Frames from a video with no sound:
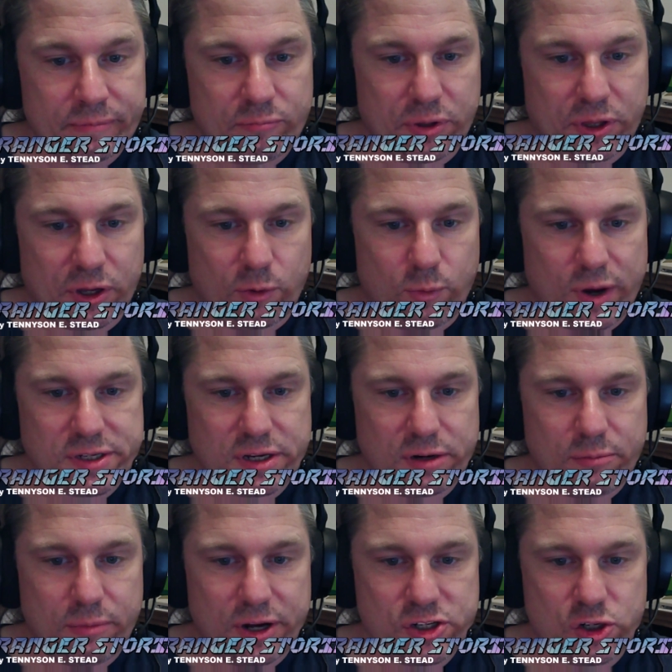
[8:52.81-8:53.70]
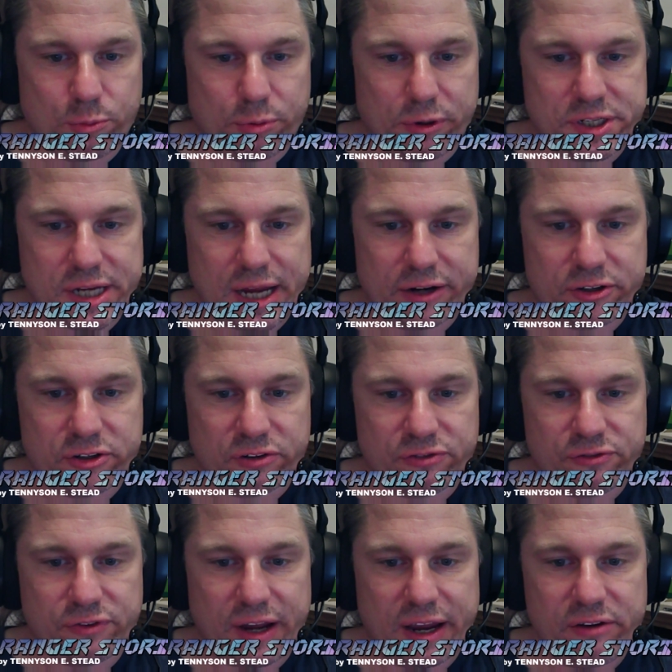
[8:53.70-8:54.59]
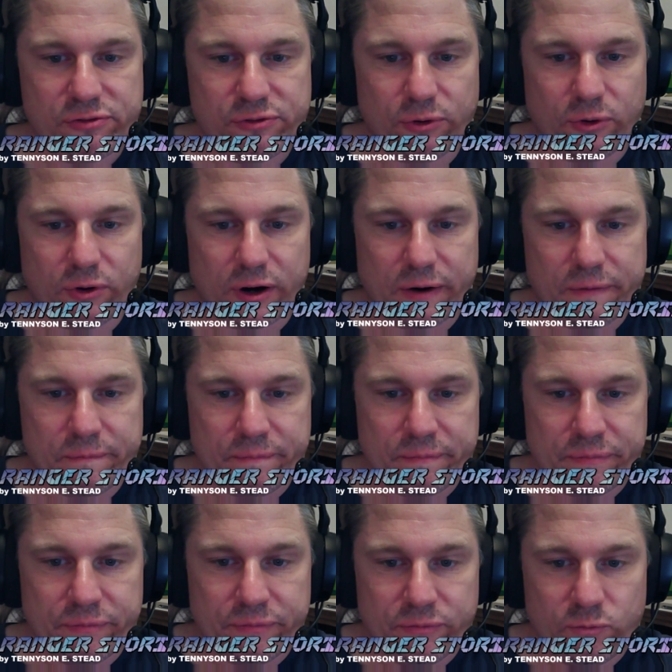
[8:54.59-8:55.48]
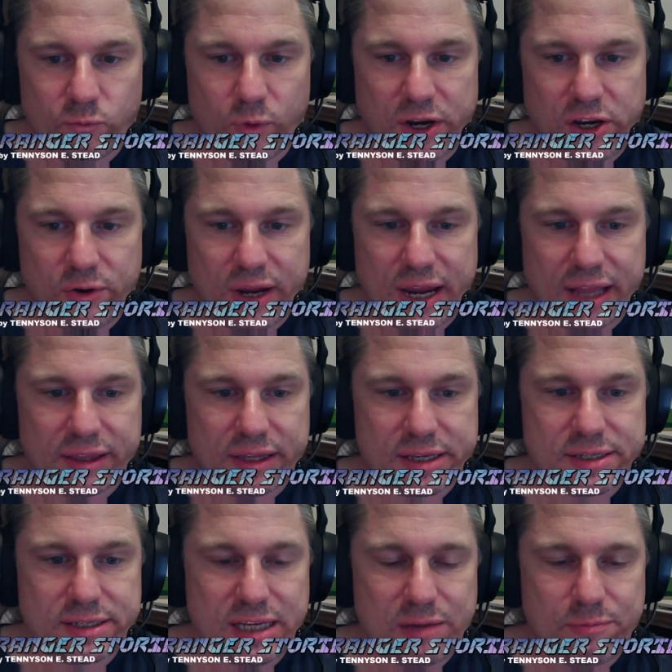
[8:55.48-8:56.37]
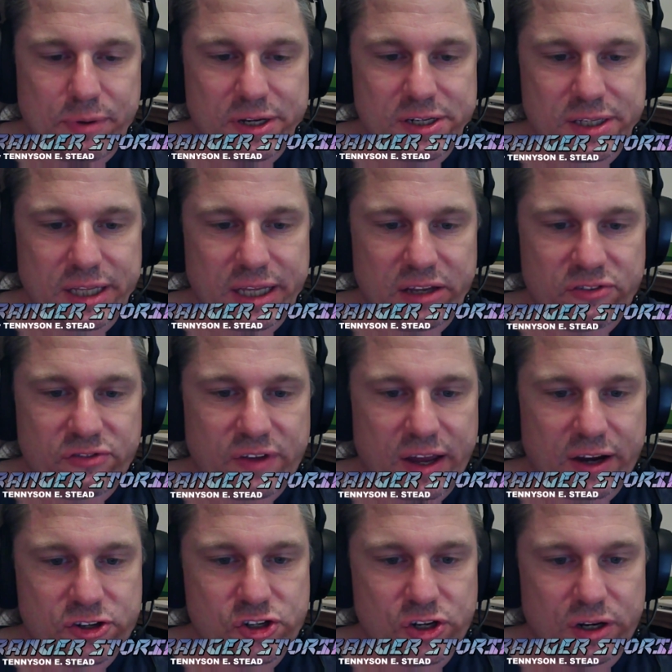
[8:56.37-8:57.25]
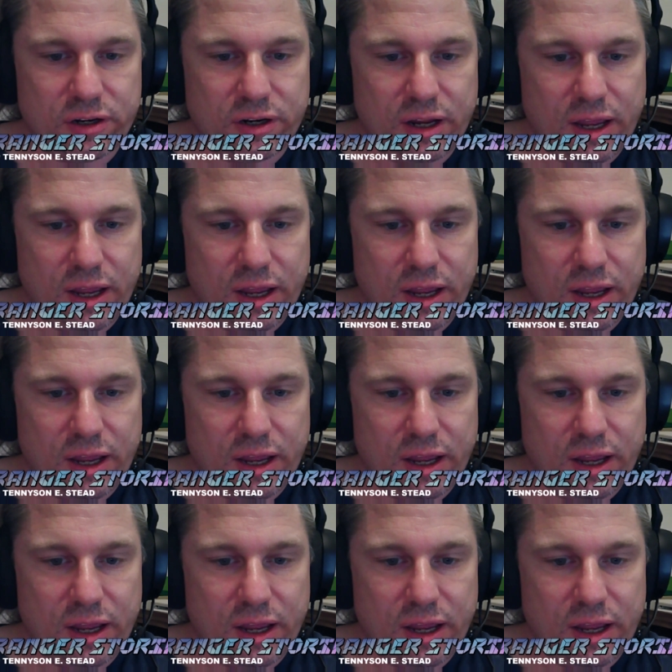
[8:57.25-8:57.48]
But there wasn't much to protect or fight for when you get this deep into the infection.